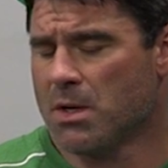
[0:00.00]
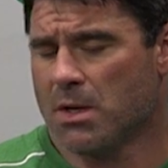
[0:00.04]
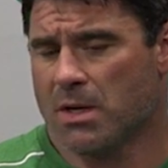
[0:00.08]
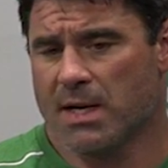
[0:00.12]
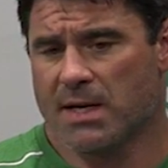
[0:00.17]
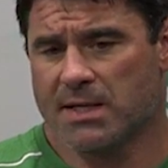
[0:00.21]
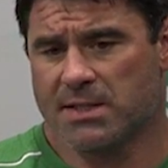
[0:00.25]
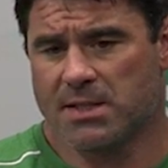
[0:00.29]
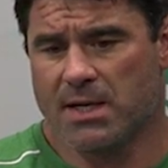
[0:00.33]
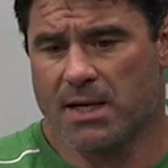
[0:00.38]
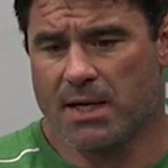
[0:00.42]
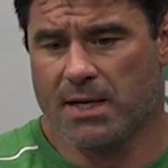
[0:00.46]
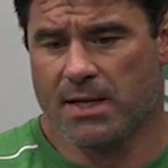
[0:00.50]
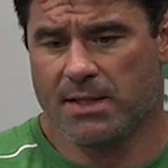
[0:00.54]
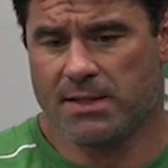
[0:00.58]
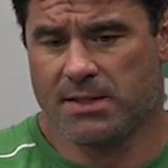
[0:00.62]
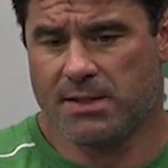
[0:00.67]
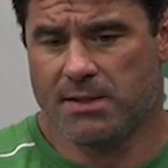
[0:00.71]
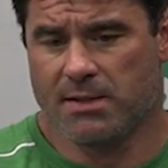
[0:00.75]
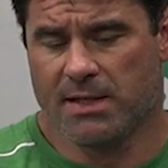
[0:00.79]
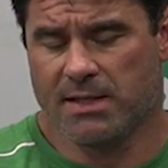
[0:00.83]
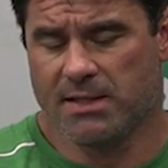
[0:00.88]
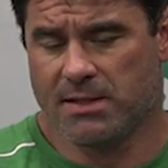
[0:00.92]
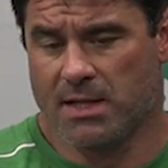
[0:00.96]
Yeah,
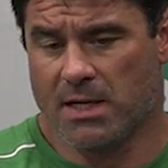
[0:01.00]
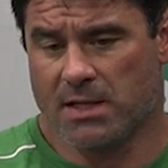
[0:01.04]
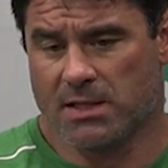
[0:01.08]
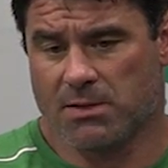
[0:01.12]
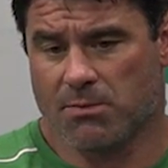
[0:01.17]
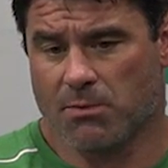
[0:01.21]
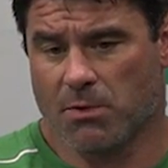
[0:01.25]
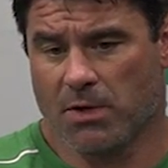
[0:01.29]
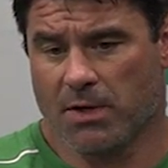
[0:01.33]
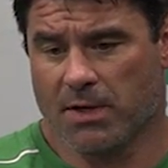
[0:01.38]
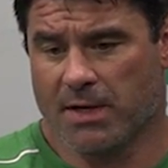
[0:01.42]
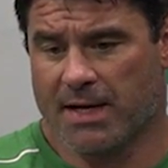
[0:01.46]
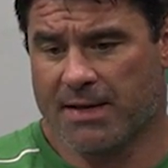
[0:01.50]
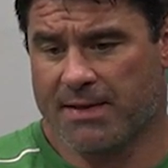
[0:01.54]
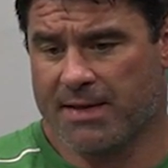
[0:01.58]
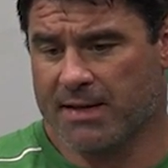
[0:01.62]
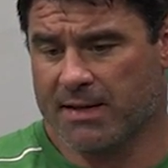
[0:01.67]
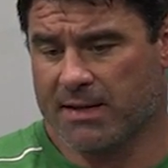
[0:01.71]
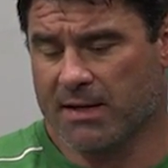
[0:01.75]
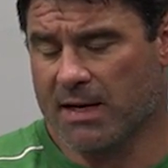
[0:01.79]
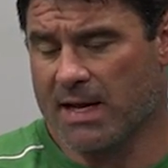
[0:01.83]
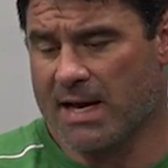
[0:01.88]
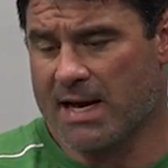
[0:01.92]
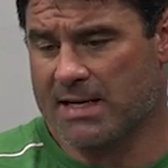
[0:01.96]
he's done some really good. I
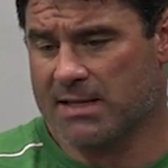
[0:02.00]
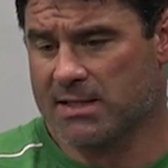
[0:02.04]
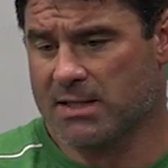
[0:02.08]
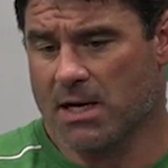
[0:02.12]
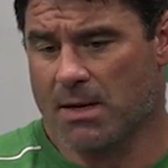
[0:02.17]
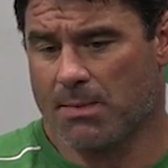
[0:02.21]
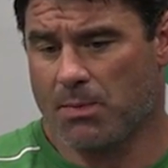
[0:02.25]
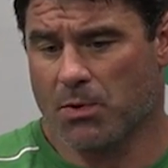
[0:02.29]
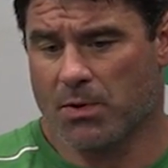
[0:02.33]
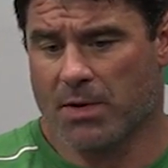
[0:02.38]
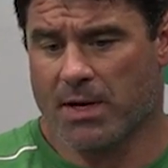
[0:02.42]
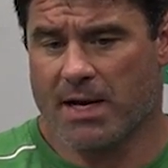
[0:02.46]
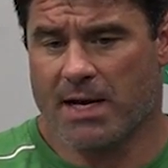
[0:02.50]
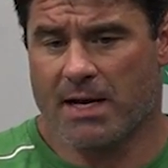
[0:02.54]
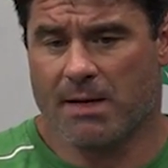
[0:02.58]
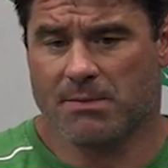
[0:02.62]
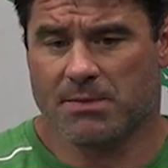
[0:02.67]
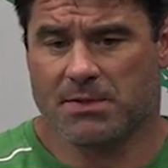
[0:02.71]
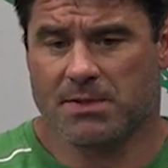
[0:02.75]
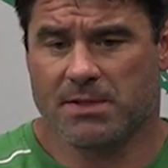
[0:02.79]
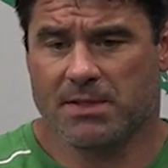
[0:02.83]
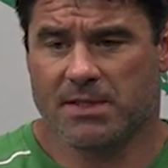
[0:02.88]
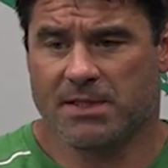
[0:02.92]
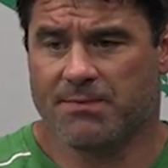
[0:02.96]
think the last couple
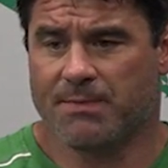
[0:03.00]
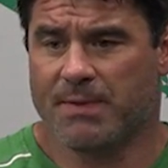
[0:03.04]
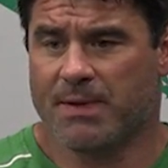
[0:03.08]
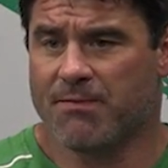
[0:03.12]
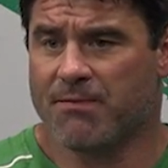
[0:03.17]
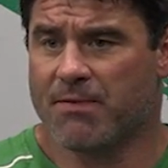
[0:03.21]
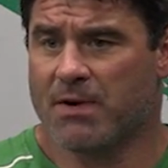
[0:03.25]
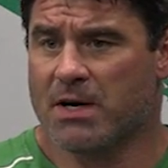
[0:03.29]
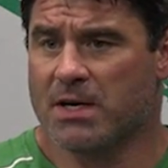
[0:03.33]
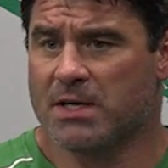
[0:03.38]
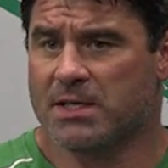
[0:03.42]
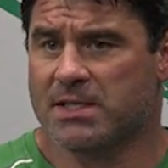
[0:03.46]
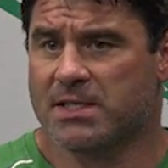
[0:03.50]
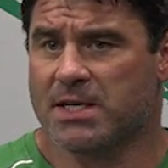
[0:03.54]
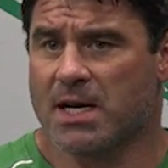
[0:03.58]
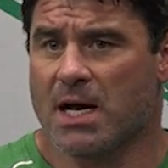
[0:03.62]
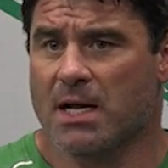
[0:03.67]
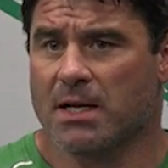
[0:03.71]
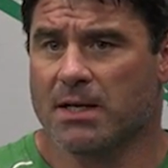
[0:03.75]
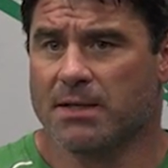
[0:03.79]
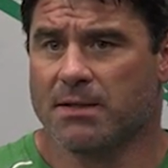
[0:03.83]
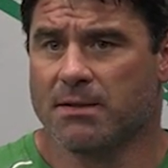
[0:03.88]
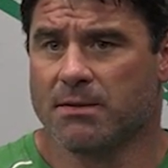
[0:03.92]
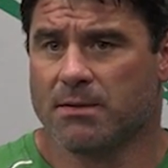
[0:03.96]
games he's been very
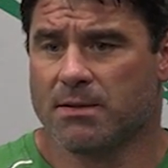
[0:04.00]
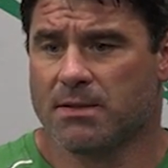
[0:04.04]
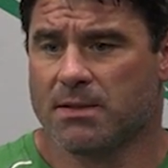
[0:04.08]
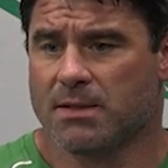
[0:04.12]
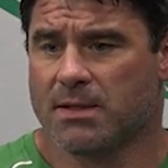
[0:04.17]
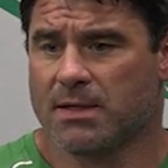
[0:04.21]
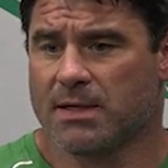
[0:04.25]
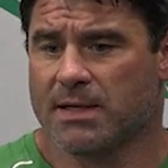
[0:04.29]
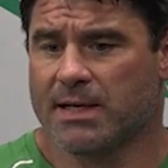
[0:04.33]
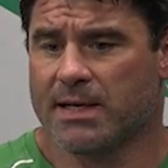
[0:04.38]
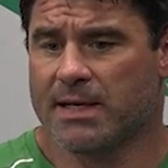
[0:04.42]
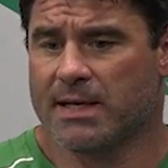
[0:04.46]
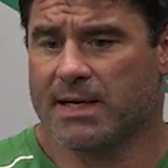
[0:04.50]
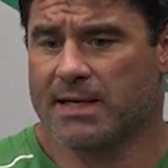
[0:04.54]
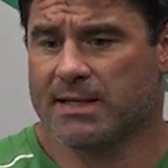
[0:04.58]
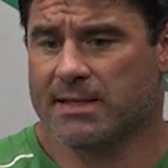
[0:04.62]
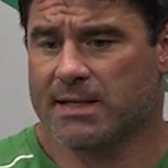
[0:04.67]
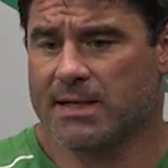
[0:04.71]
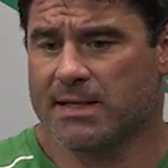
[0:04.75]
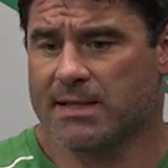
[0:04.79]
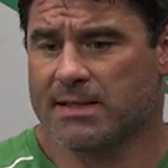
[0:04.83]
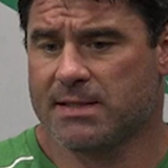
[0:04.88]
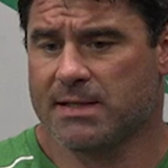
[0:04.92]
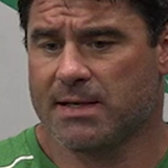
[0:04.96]
solid. Again,
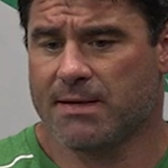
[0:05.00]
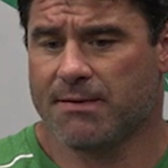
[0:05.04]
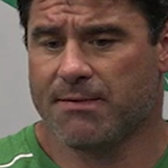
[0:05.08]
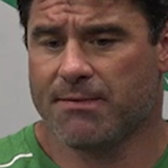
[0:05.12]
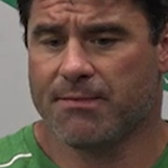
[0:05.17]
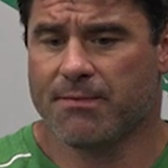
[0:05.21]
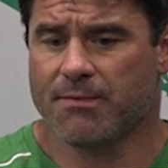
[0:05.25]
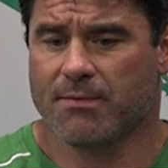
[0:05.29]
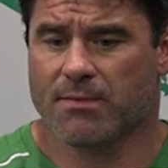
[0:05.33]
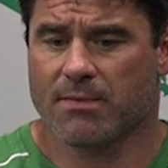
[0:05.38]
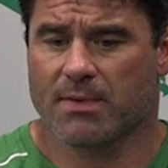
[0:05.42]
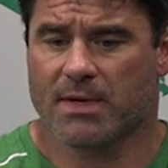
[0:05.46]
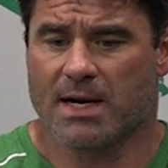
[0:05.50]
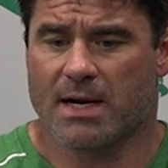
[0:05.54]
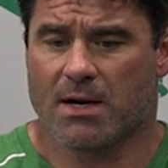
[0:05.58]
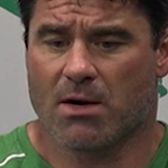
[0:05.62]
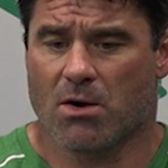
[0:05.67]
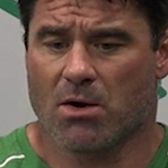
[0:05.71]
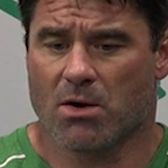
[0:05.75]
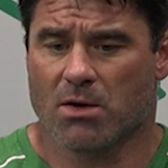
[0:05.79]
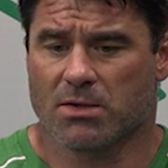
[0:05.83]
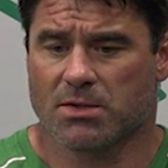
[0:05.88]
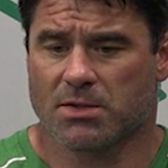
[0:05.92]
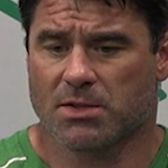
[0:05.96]
I said kind of
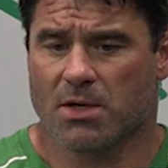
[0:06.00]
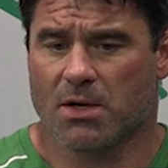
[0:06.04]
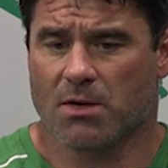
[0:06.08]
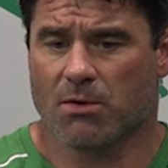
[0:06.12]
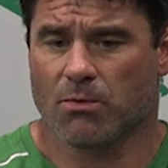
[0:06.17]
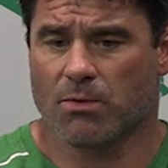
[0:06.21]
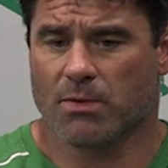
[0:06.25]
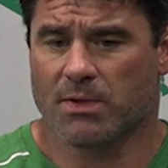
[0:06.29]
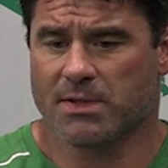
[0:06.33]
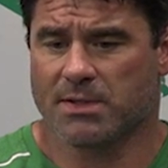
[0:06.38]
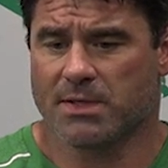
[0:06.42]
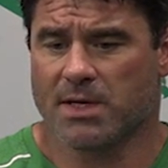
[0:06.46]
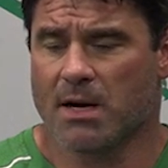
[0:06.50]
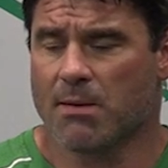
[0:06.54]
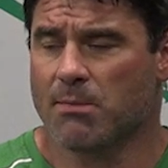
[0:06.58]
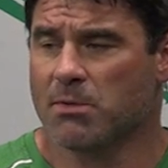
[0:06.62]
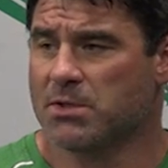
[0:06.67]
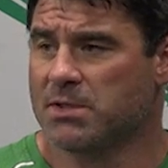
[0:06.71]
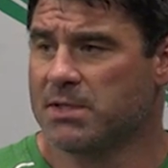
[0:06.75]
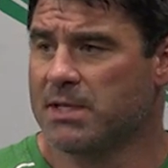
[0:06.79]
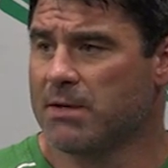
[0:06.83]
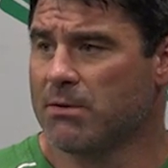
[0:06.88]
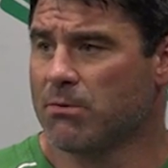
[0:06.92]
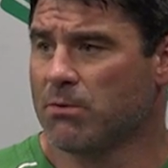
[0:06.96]
Arkansas, his
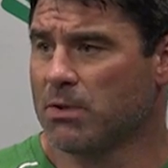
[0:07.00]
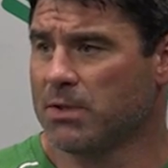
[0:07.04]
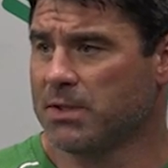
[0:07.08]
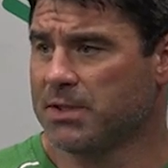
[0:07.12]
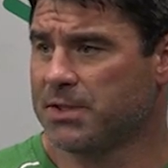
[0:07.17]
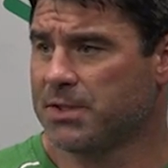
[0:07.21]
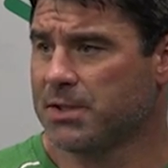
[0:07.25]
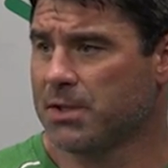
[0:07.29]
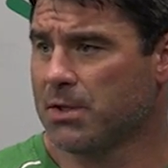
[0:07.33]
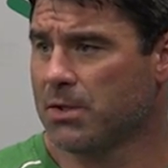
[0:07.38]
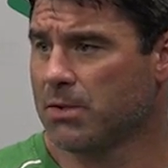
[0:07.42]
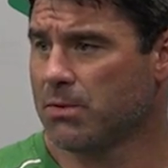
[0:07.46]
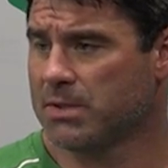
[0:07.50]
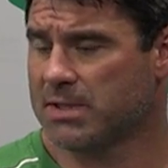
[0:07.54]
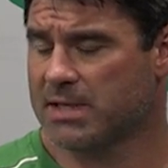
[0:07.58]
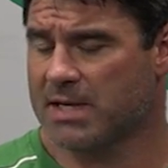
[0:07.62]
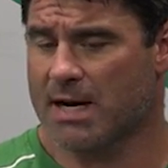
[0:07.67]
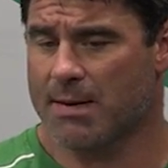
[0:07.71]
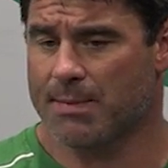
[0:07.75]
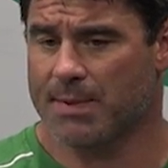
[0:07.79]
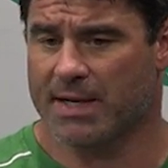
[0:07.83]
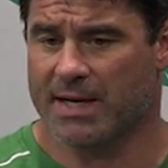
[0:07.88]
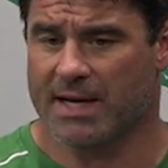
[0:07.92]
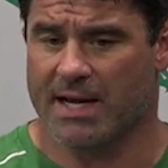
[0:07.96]
numbers didn't really show what
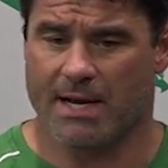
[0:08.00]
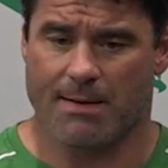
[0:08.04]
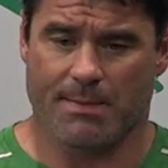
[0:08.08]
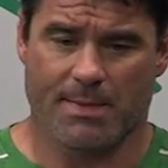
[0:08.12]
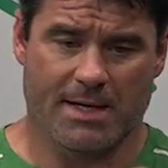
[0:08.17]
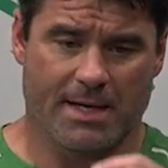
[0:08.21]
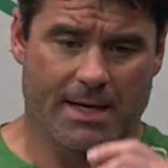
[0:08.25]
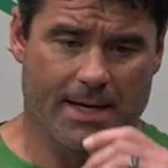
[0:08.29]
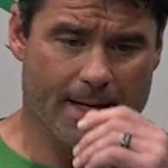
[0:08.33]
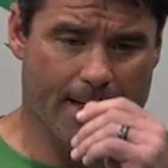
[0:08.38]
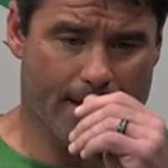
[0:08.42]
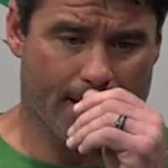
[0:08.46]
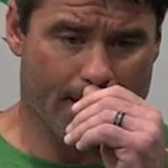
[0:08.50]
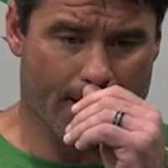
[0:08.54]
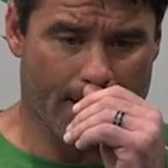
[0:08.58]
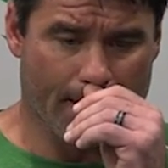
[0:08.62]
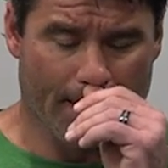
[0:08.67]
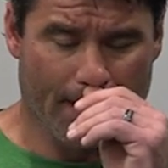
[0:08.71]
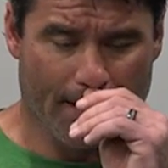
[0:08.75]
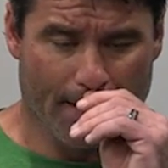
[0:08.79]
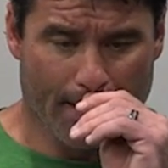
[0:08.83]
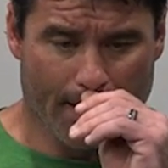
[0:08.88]
type of game he had.